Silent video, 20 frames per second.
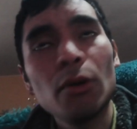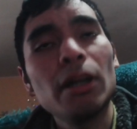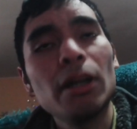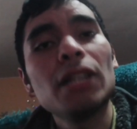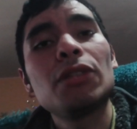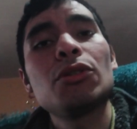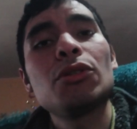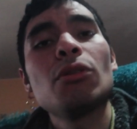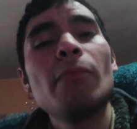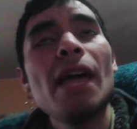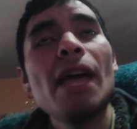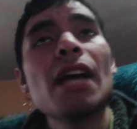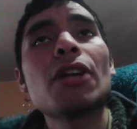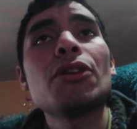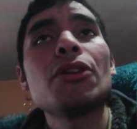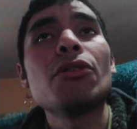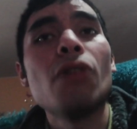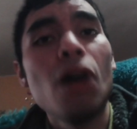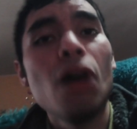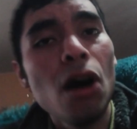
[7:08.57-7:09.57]
make
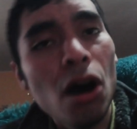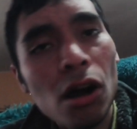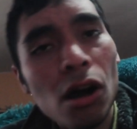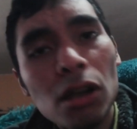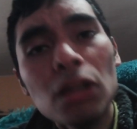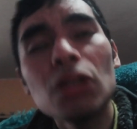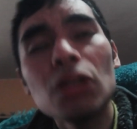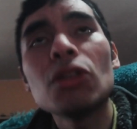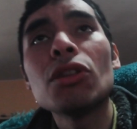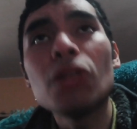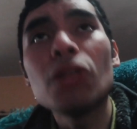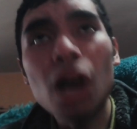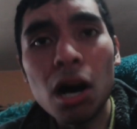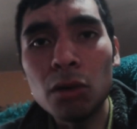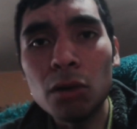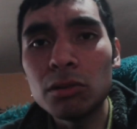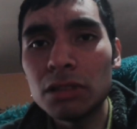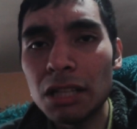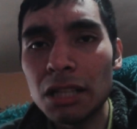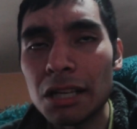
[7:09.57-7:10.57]
you all
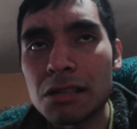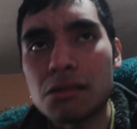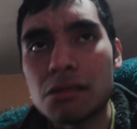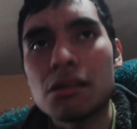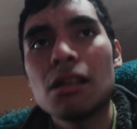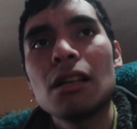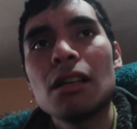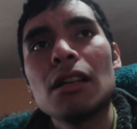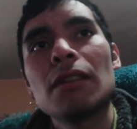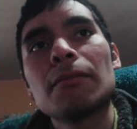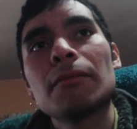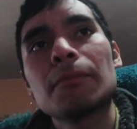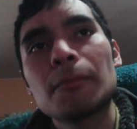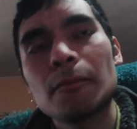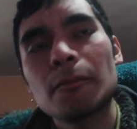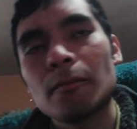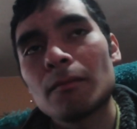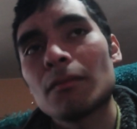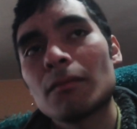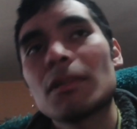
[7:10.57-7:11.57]
know this
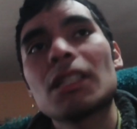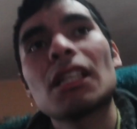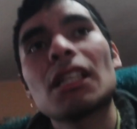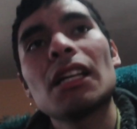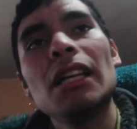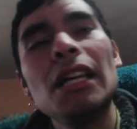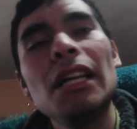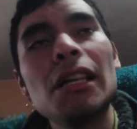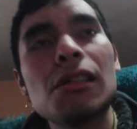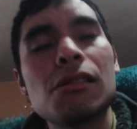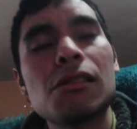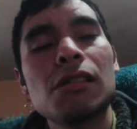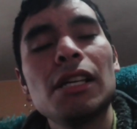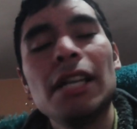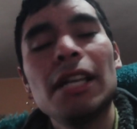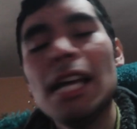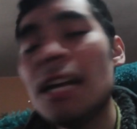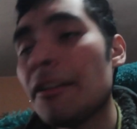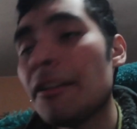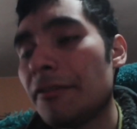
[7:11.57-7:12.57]
is
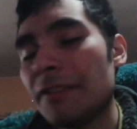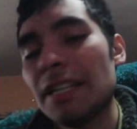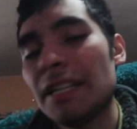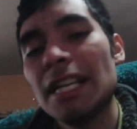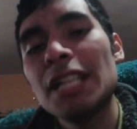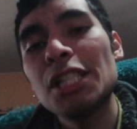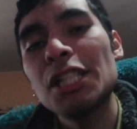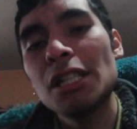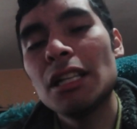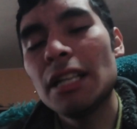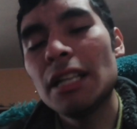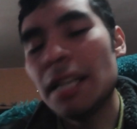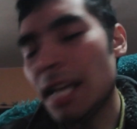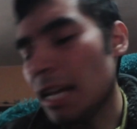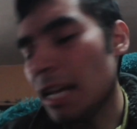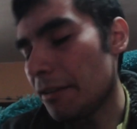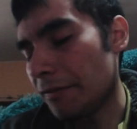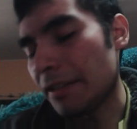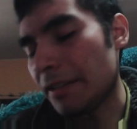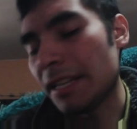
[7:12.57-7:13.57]
if each
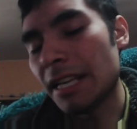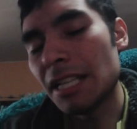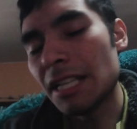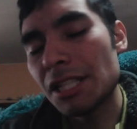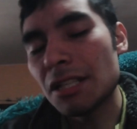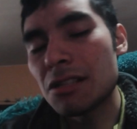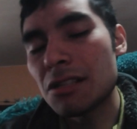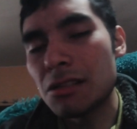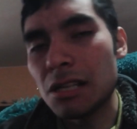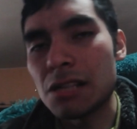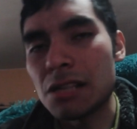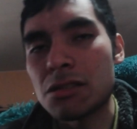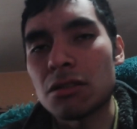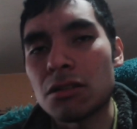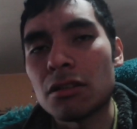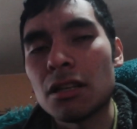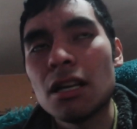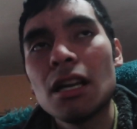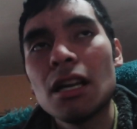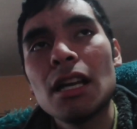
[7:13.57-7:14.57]

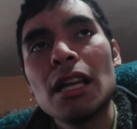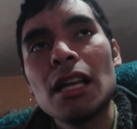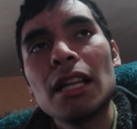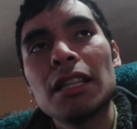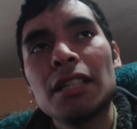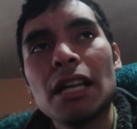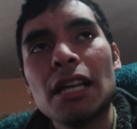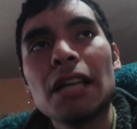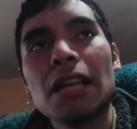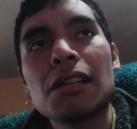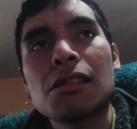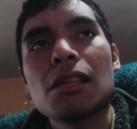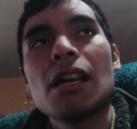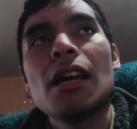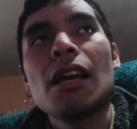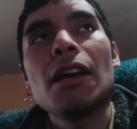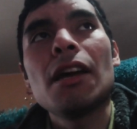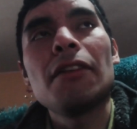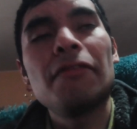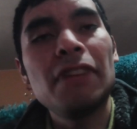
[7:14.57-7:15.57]
season takes
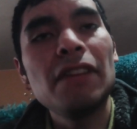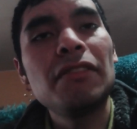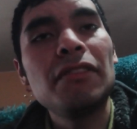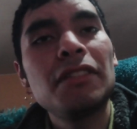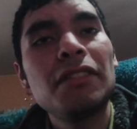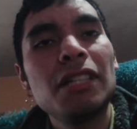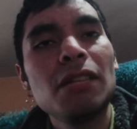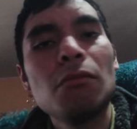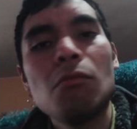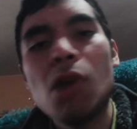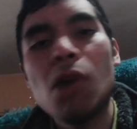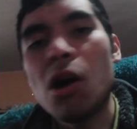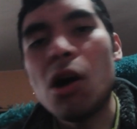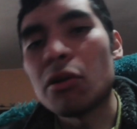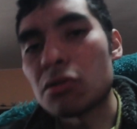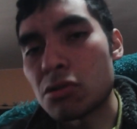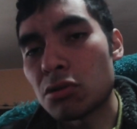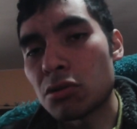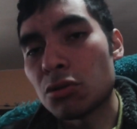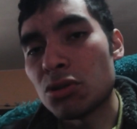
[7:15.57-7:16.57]
15
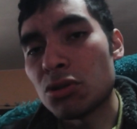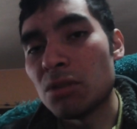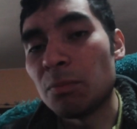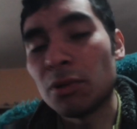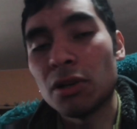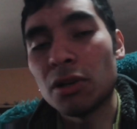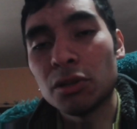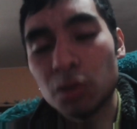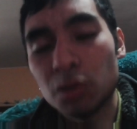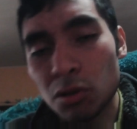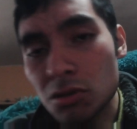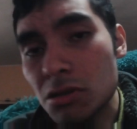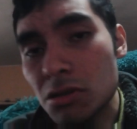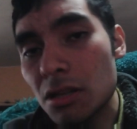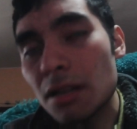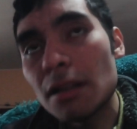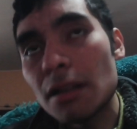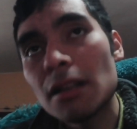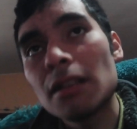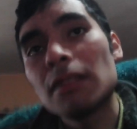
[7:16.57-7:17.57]
months to produce,
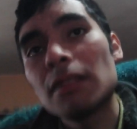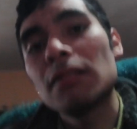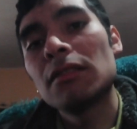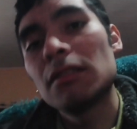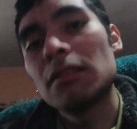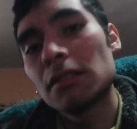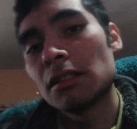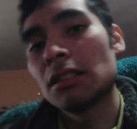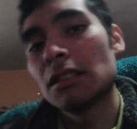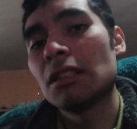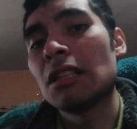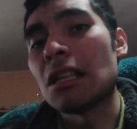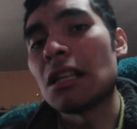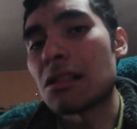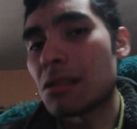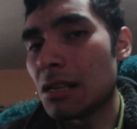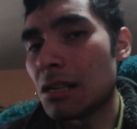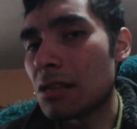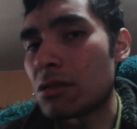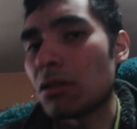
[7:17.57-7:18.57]
the
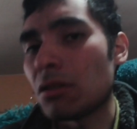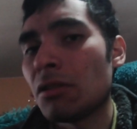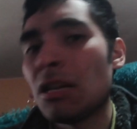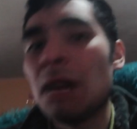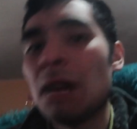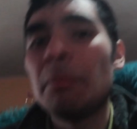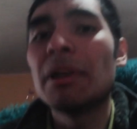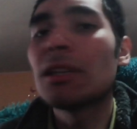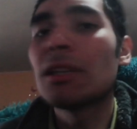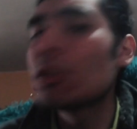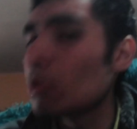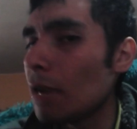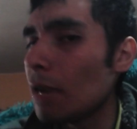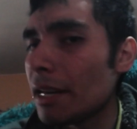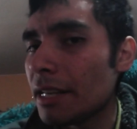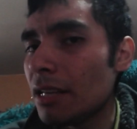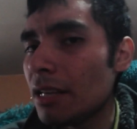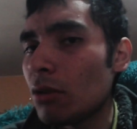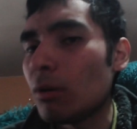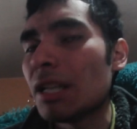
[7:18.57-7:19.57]
season number
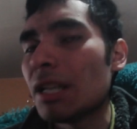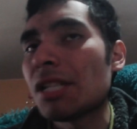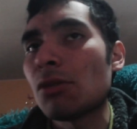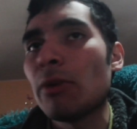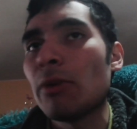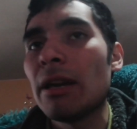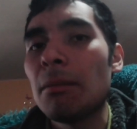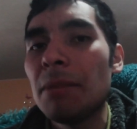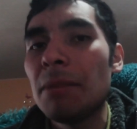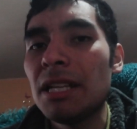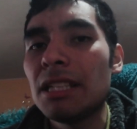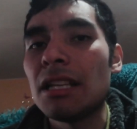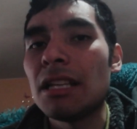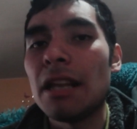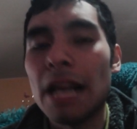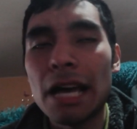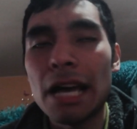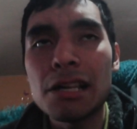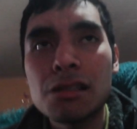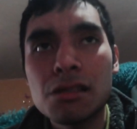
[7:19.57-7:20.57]
20, which will be the
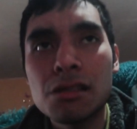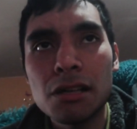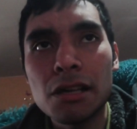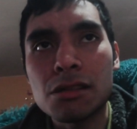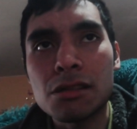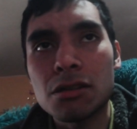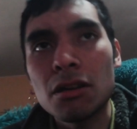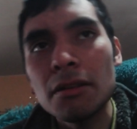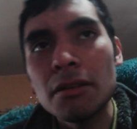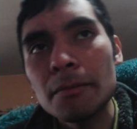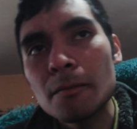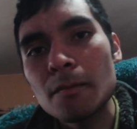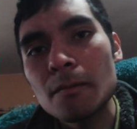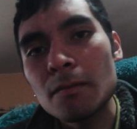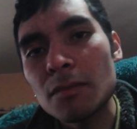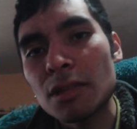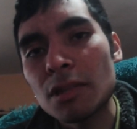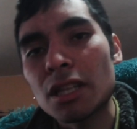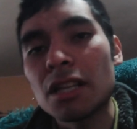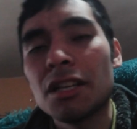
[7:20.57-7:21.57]
last season,
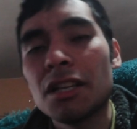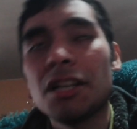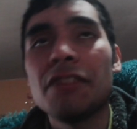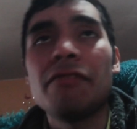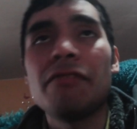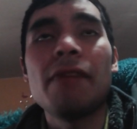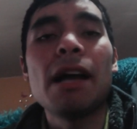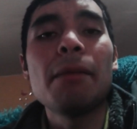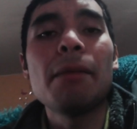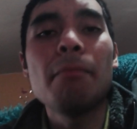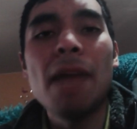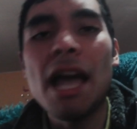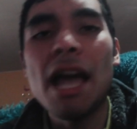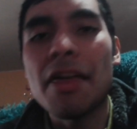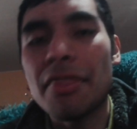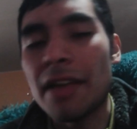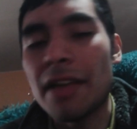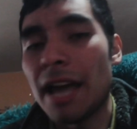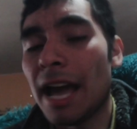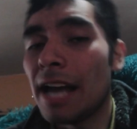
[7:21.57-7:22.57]
if my
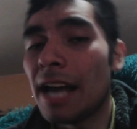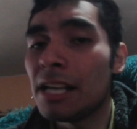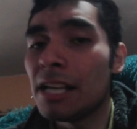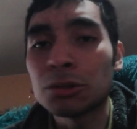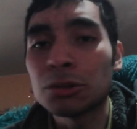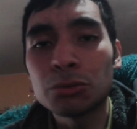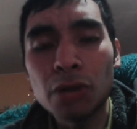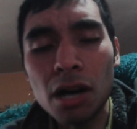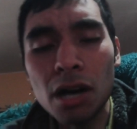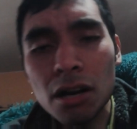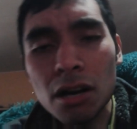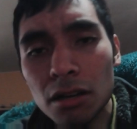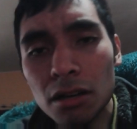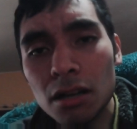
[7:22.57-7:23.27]
math ain't wrong,